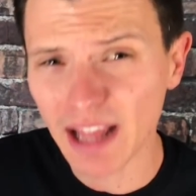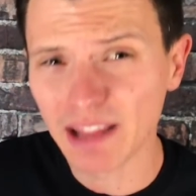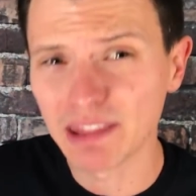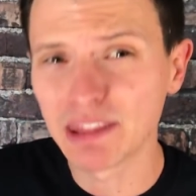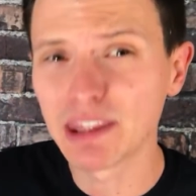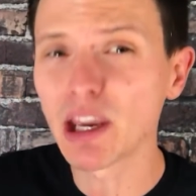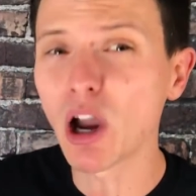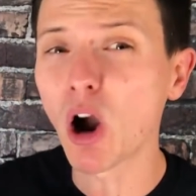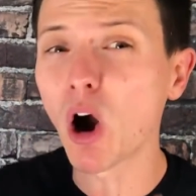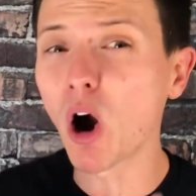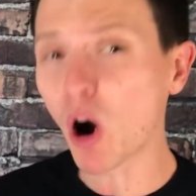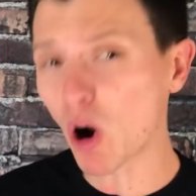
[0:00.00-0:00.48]

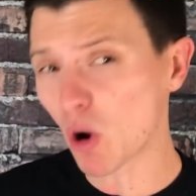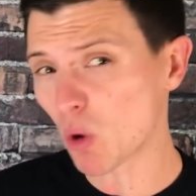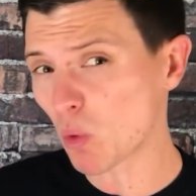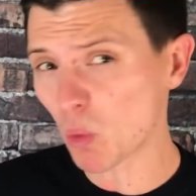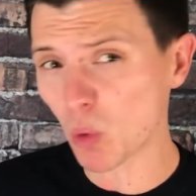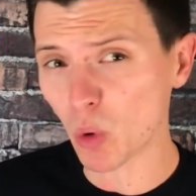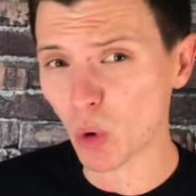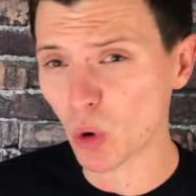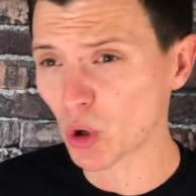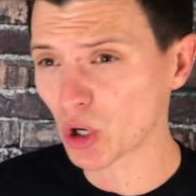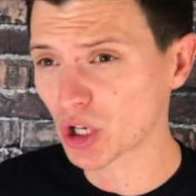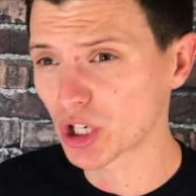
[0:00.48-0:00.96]
The
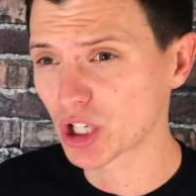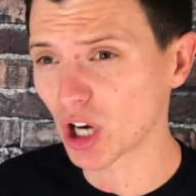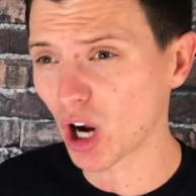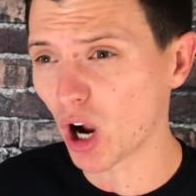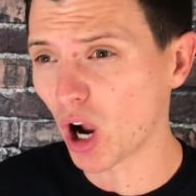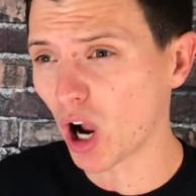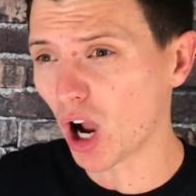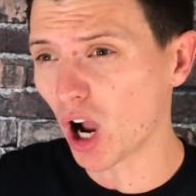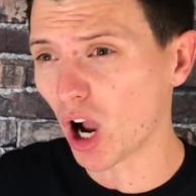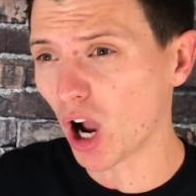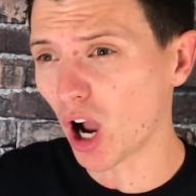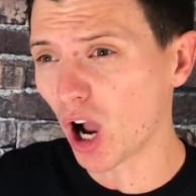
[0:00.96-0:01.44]
artwork
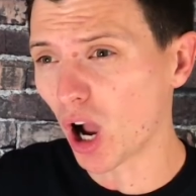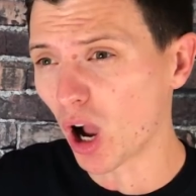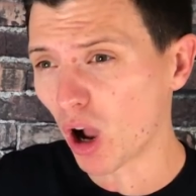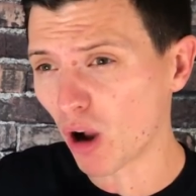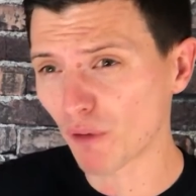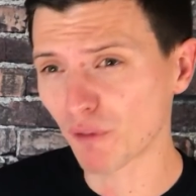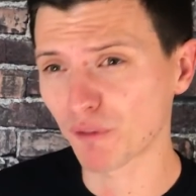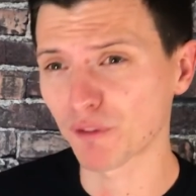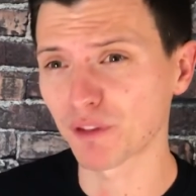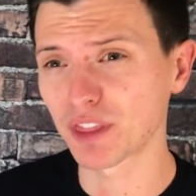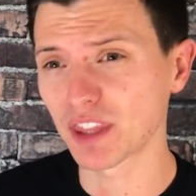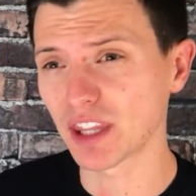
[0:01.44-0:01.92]

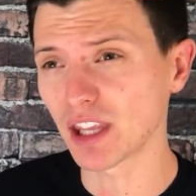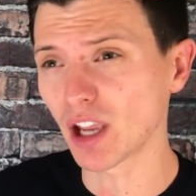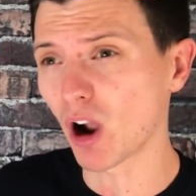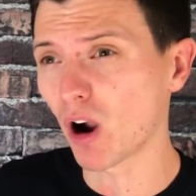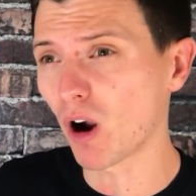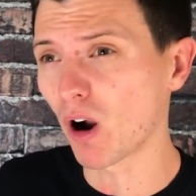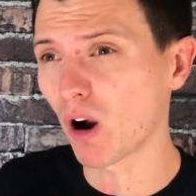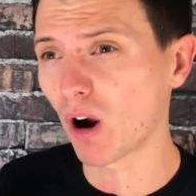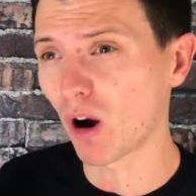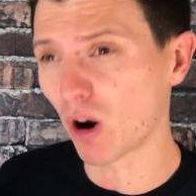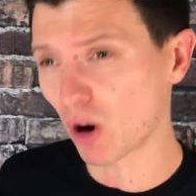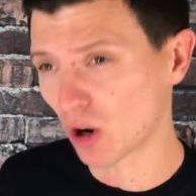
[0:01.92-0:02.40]
of the
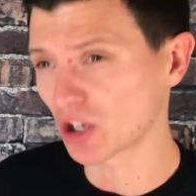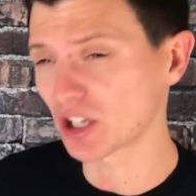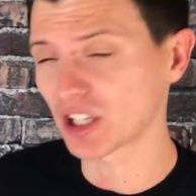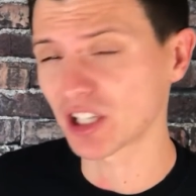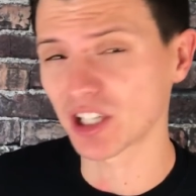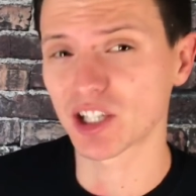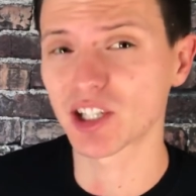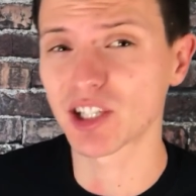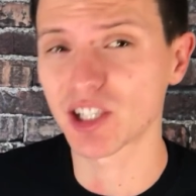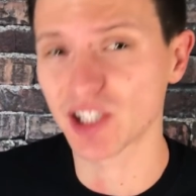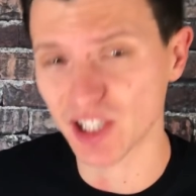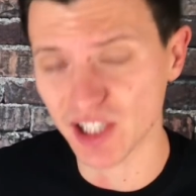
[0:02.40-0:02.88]

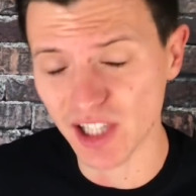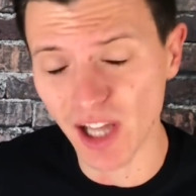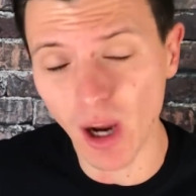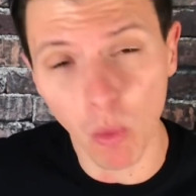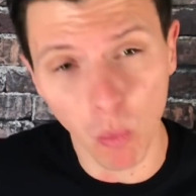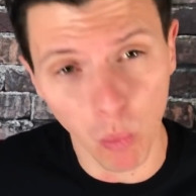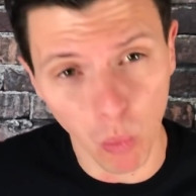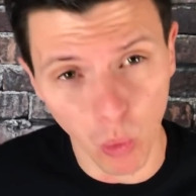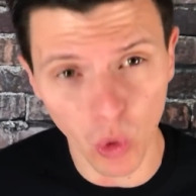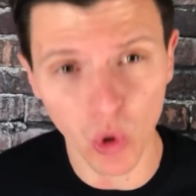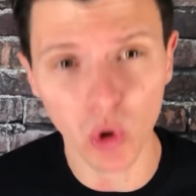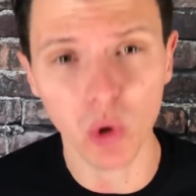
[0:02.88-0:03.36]
artists
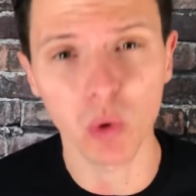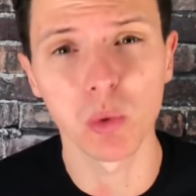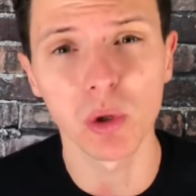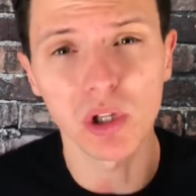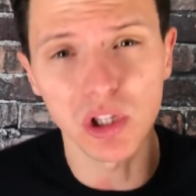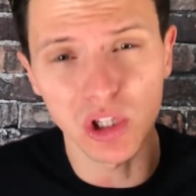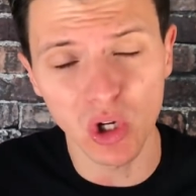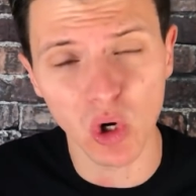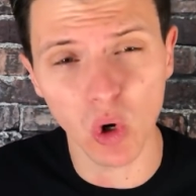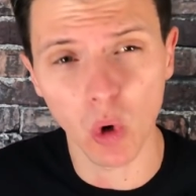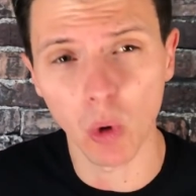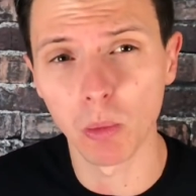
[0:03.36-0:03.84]
that work
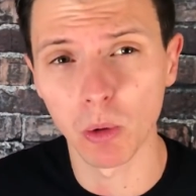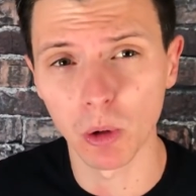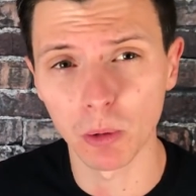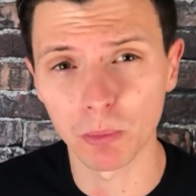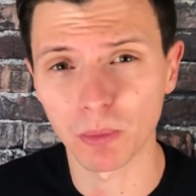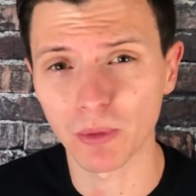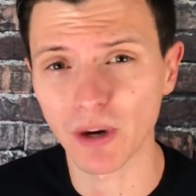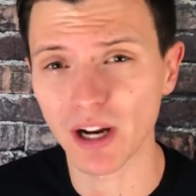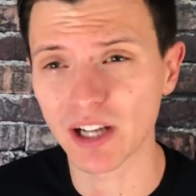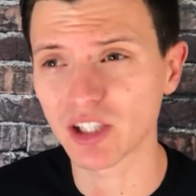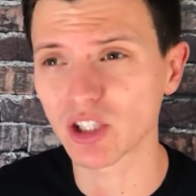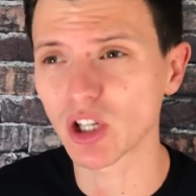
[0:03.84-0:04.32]
with Kobold
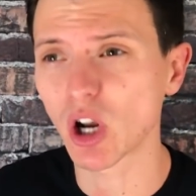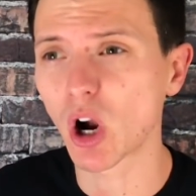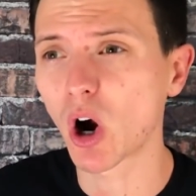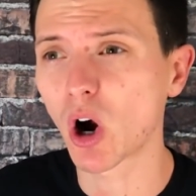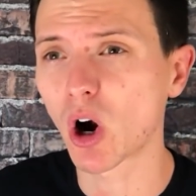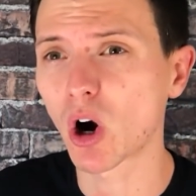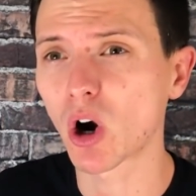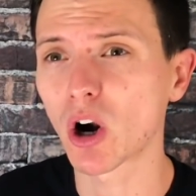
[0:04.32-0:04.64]
Press